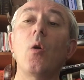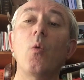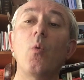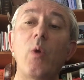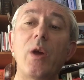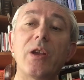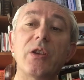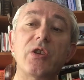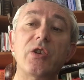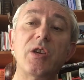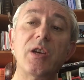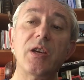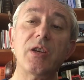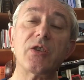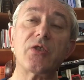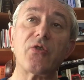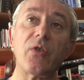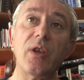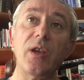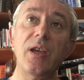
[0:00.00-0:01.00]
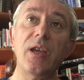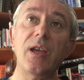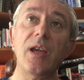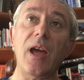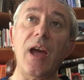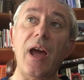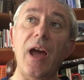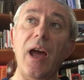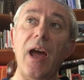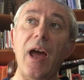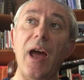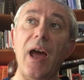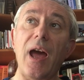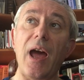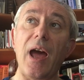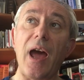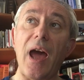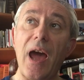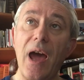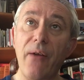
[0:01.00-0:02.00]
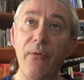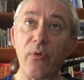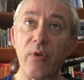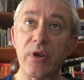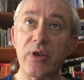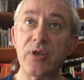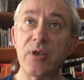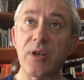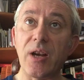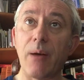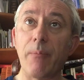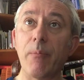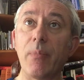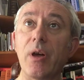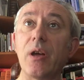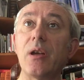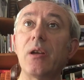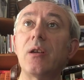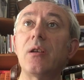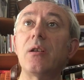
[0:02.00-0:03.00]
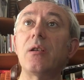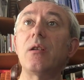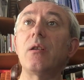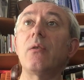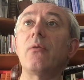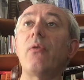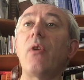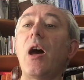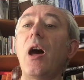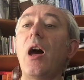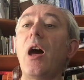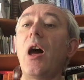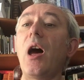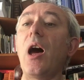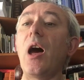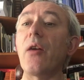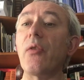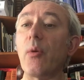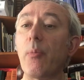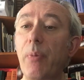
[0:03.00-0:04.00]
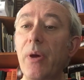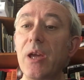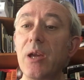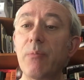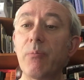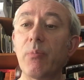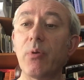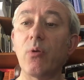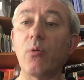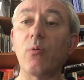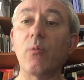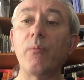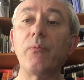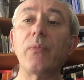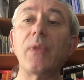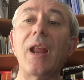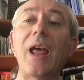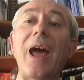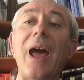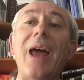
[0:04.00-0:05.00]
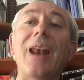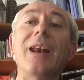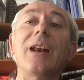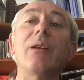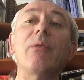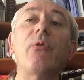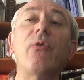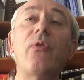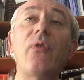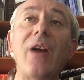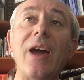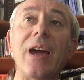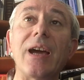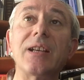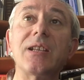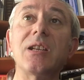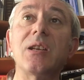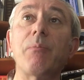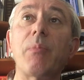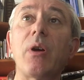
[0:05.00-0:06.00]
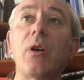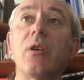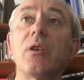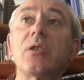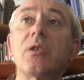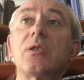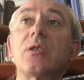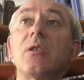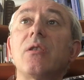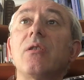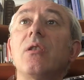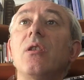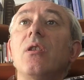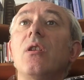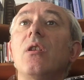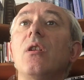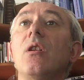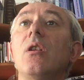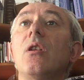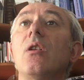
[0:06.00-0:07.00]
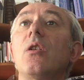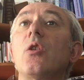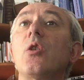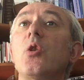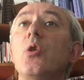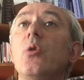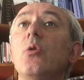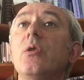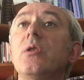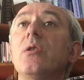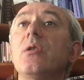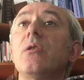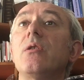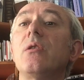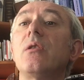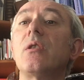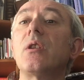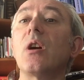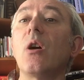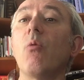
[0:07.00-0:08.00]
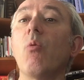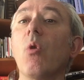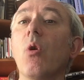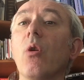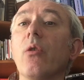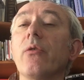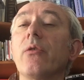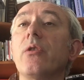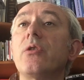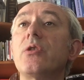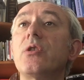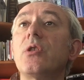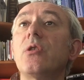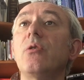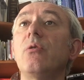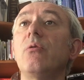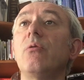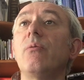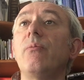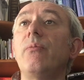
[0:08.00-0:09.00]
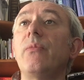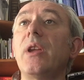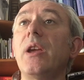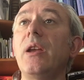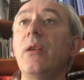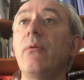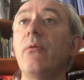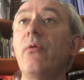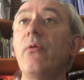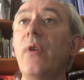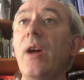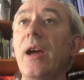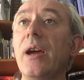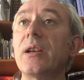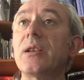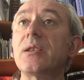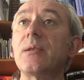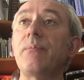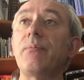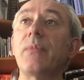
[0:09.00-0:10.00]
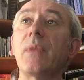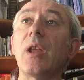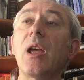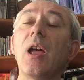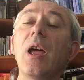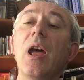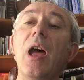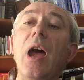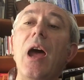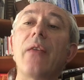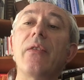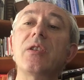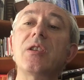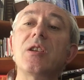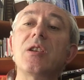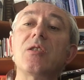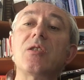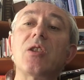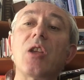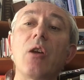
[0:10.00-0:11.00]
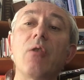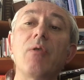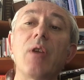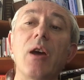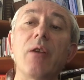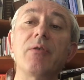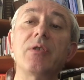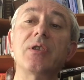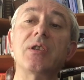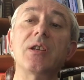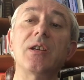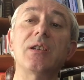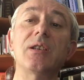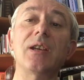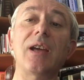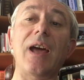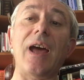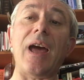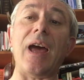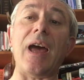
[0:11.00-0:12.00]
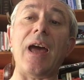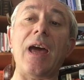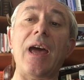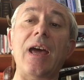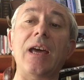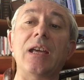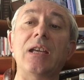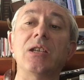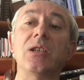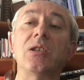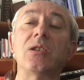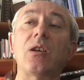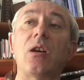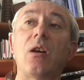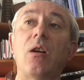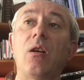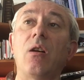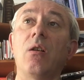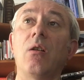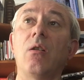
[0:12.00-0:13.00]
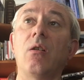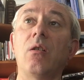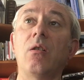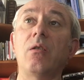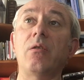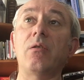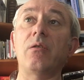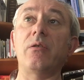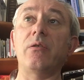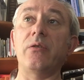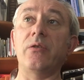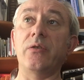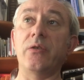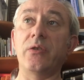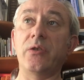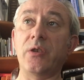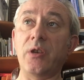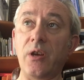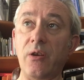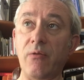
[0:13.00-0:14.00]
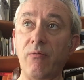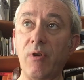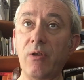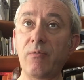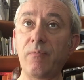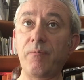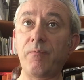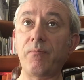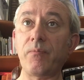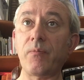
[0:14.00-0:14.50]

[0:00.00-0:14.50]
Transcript: which is the average number of other people an infected person could go on to infect. And this is denoted as R0,